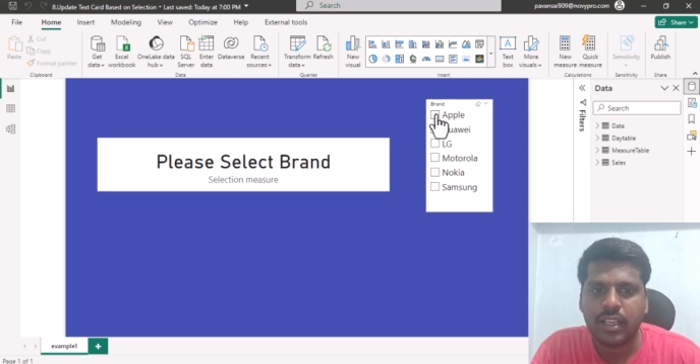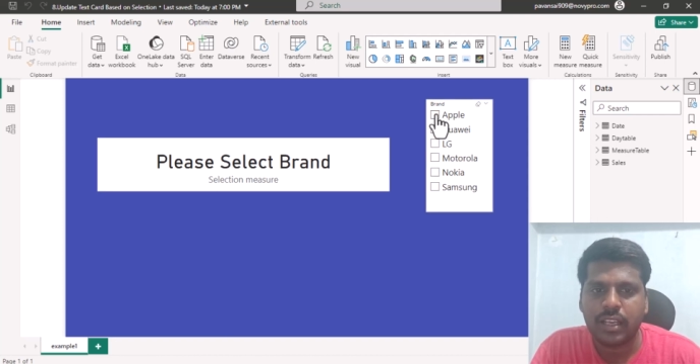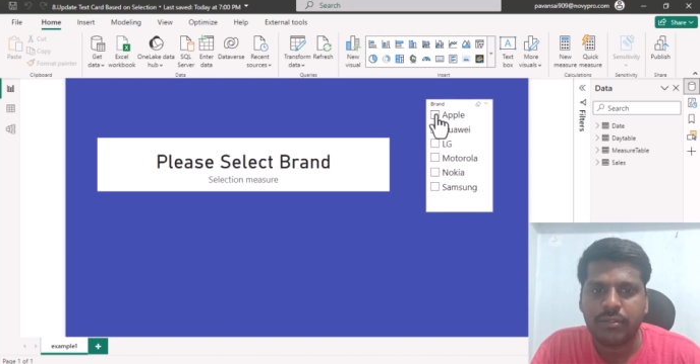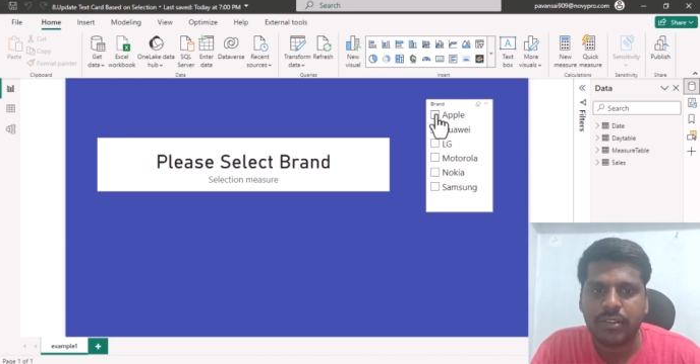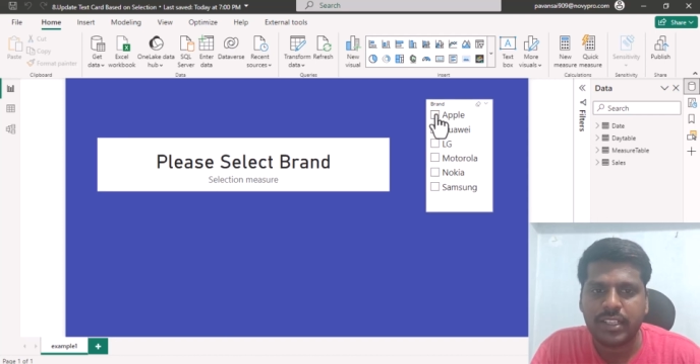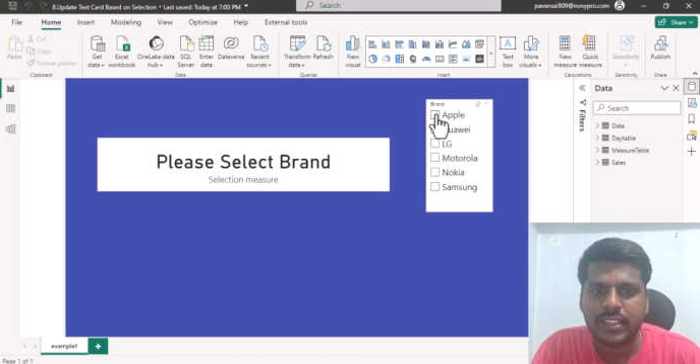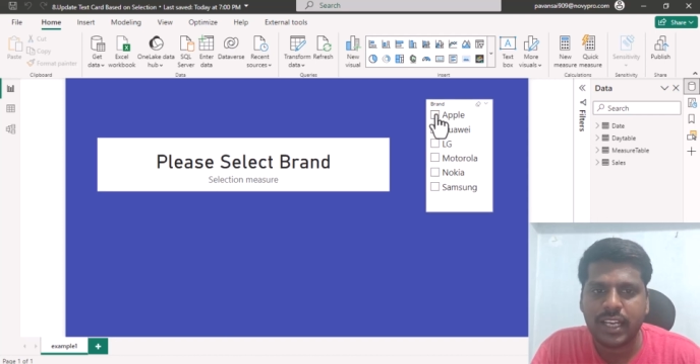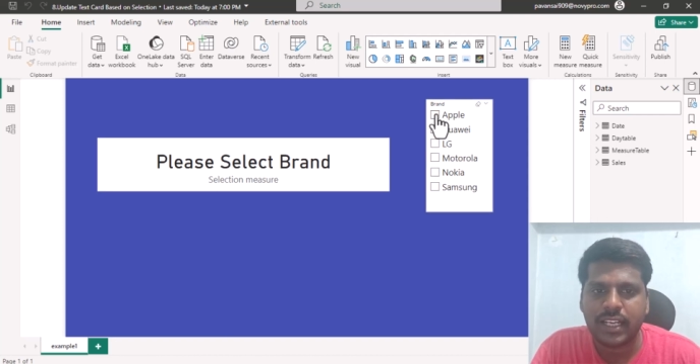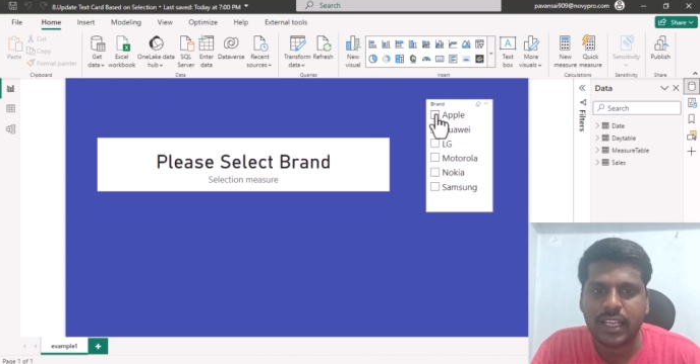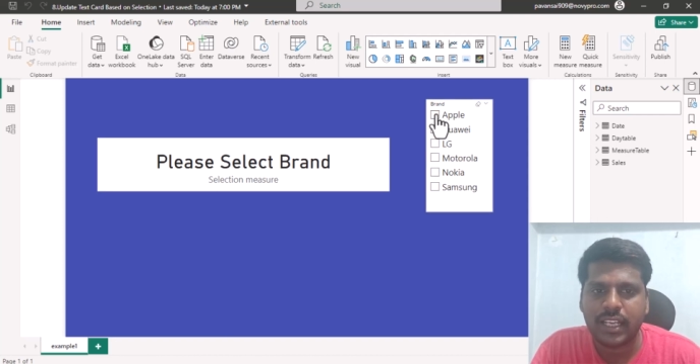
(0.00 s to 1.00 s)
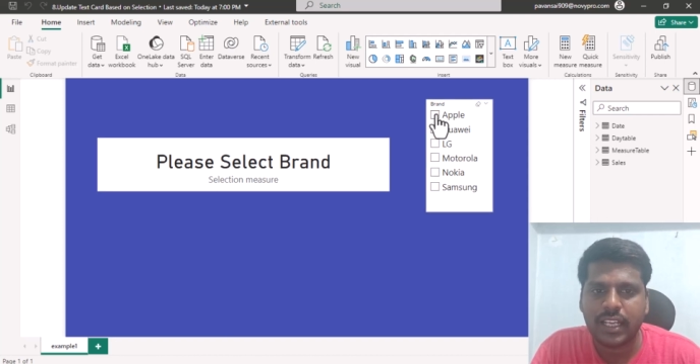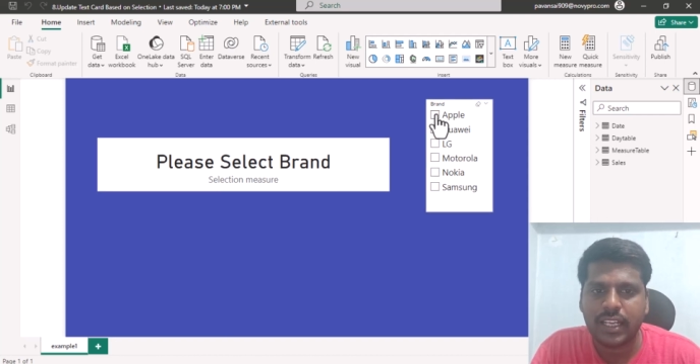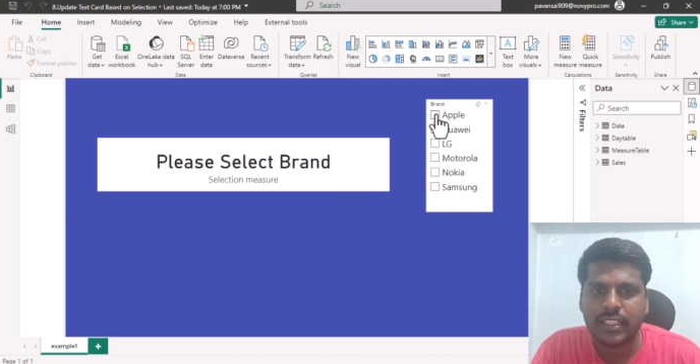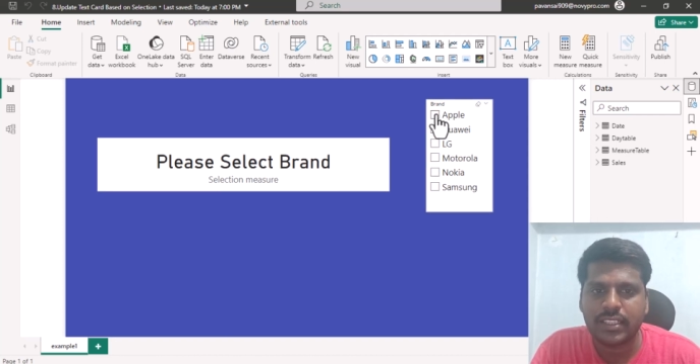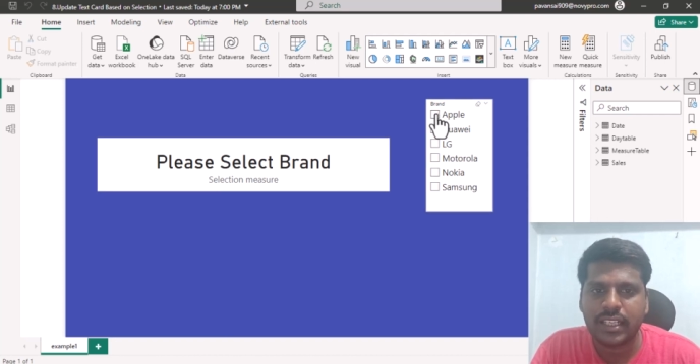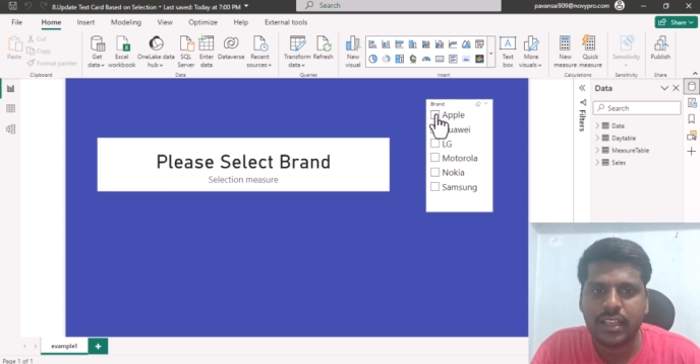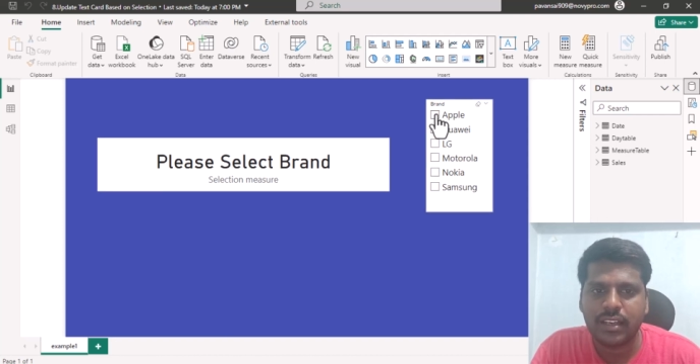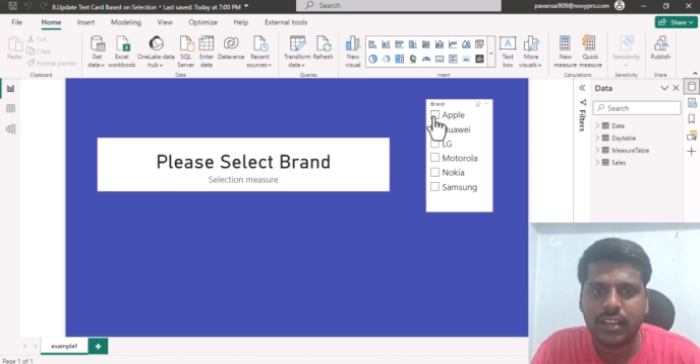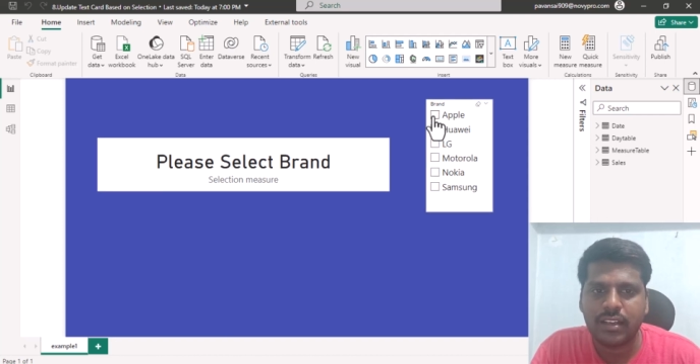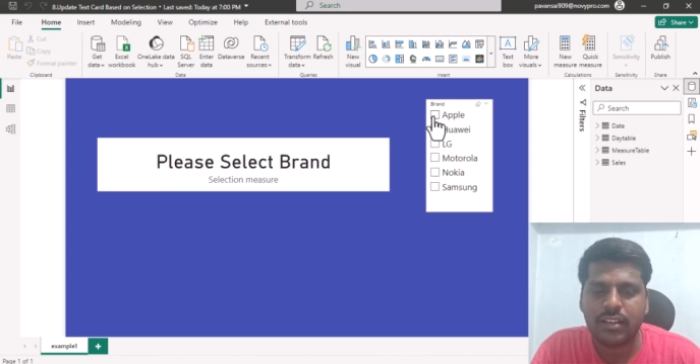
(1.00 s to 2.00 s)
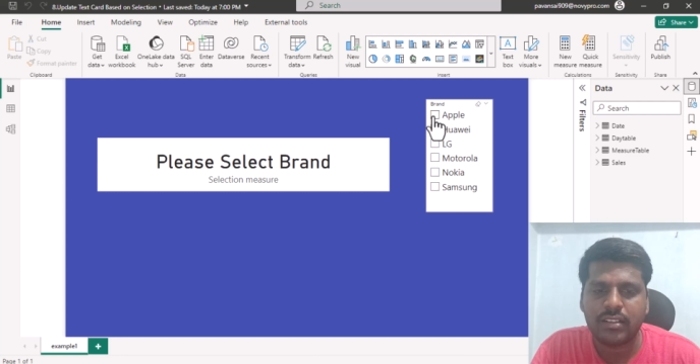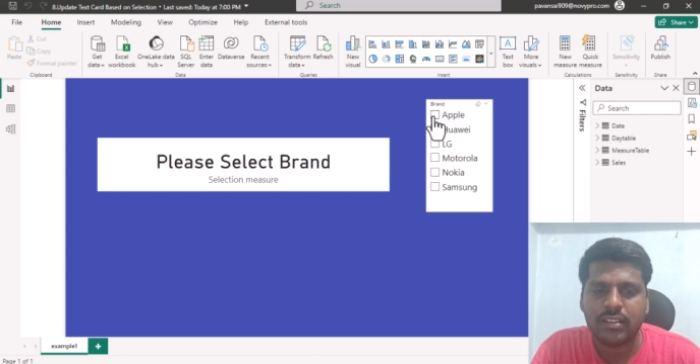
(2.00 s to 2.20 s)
If I select any single uh,